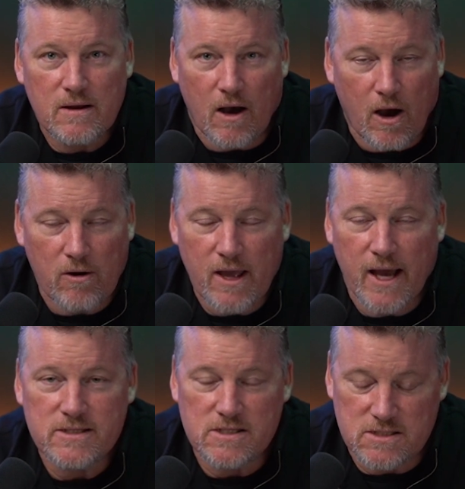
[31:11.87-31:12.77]
All
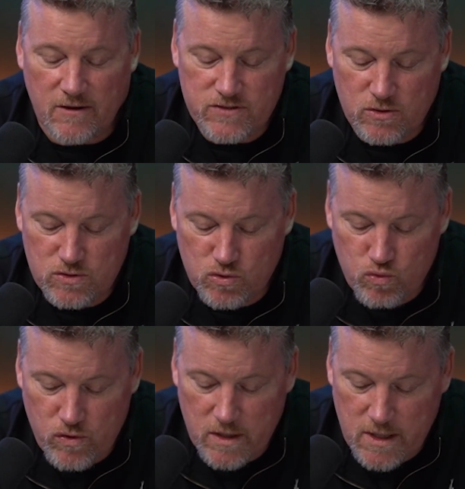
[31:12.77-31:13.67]
kinds of stuff. So it's
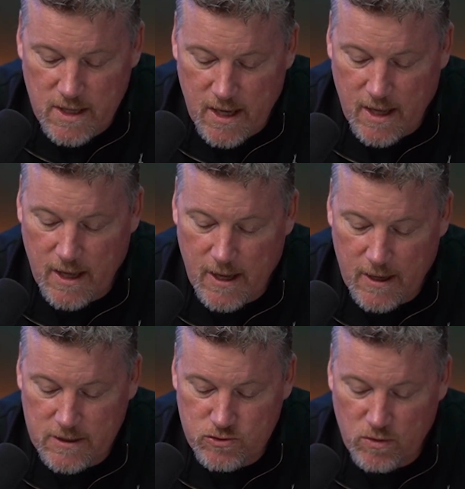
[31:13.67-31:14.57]
really
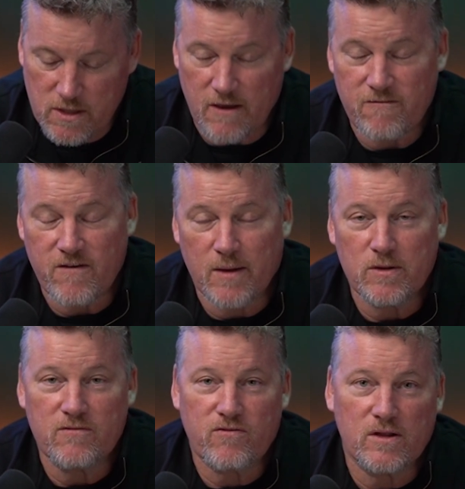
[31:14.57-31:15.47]
a
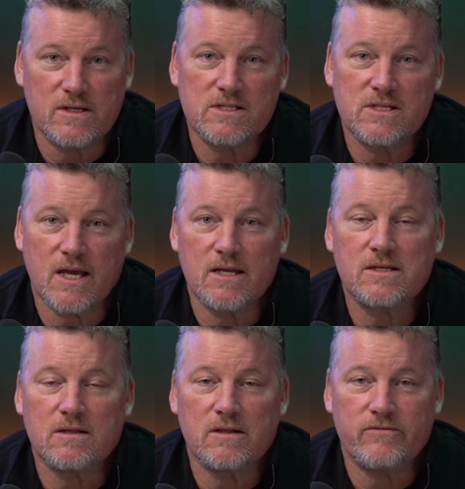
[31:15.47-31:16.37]
family-friendly state
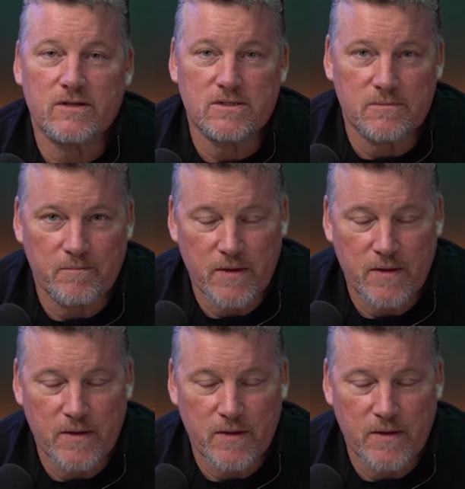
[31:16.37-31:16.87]
to live in.